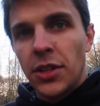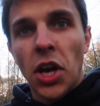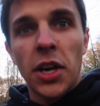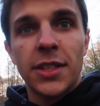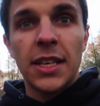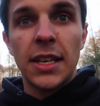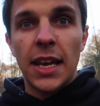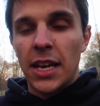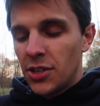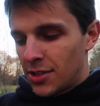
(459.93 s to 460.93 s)

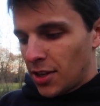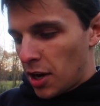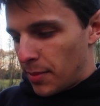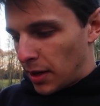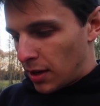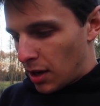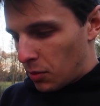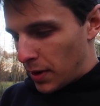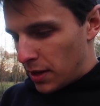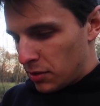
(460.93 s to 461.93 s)
19-inch diamond
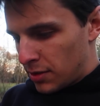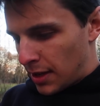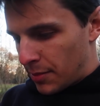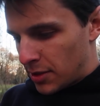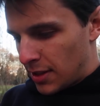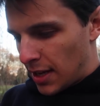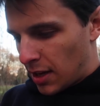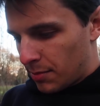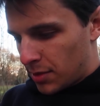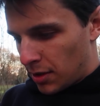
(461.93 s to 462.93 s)
cut wheels. How much do they
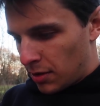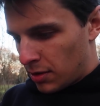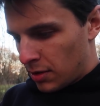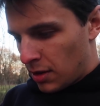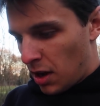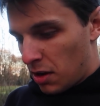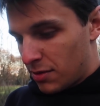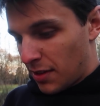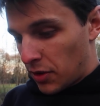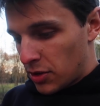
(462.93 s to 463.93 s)
come to? Oh,
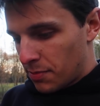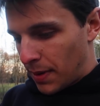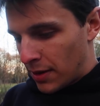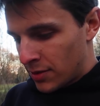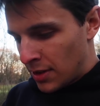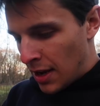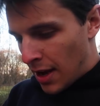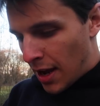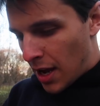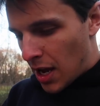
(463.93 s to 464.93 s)

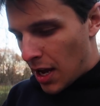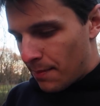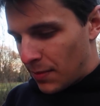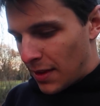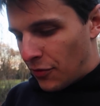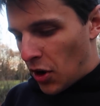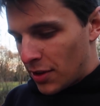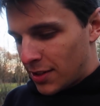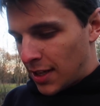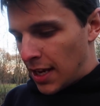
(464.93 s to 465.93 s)
£700.
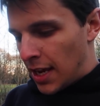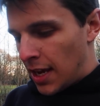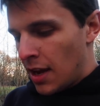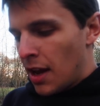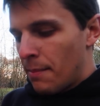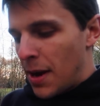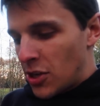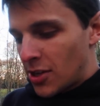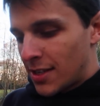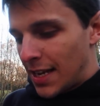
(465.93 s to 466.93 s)
Advanced key,
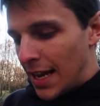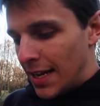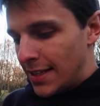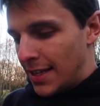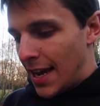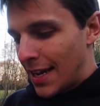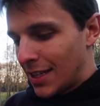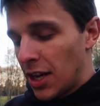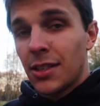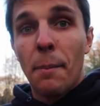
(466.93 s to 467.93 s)
matrix LED
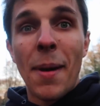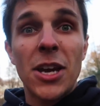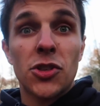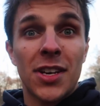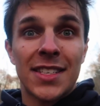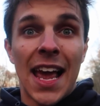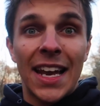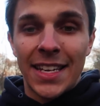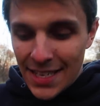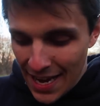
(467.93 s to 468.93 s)
headlights. Matrix
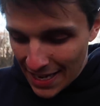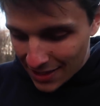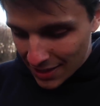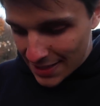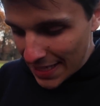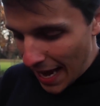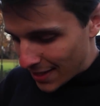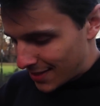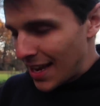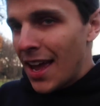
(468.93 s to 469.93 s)
LED headlights,
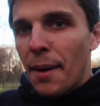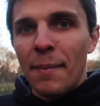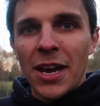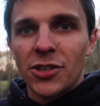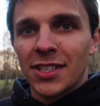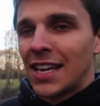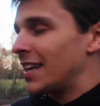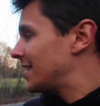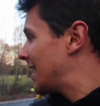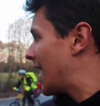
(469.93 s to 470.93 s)
yes. Matrix
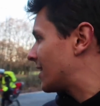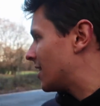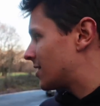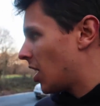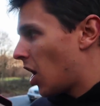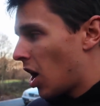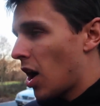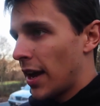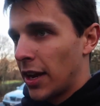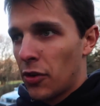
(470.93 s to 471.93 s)
LED headlights
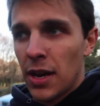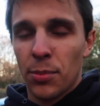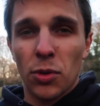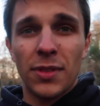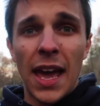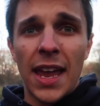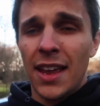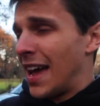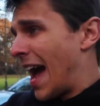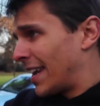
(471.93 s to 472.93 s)
are incredible.
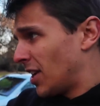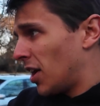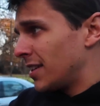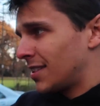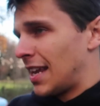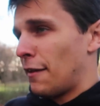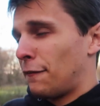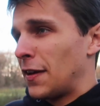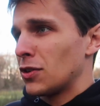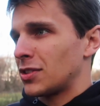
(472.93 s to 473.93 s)
They, at night, it
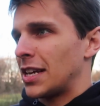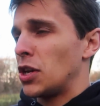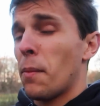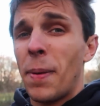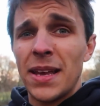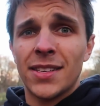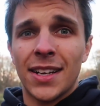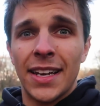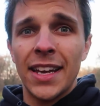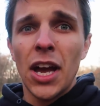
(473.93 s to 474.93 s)
feels like you're
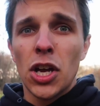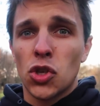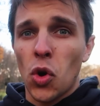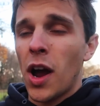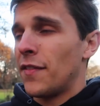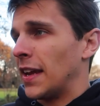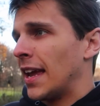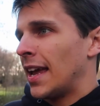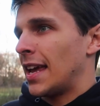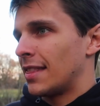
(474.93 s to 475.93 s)
basically
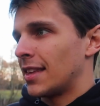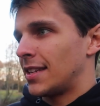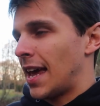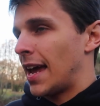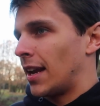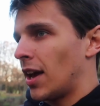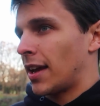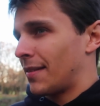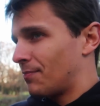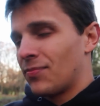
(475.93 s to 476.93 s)
driving in the day.
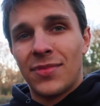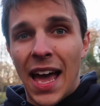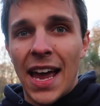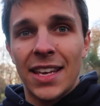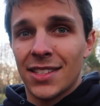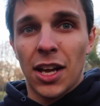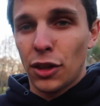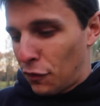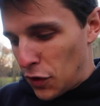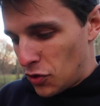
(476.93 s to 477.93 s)
Like, that is
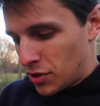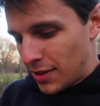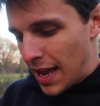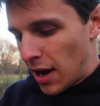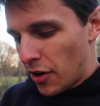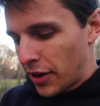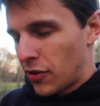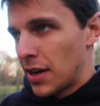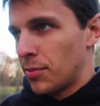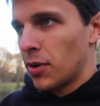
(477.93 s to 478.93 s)
like the future. They are
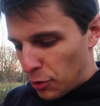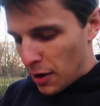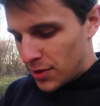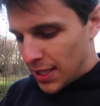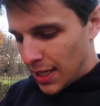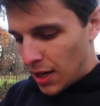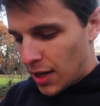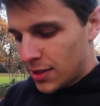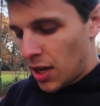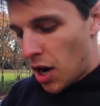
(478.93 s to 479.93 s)
incredible. A privacy
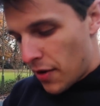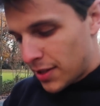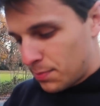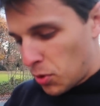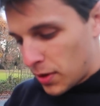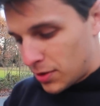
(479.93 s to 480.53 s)
glass, RS Sport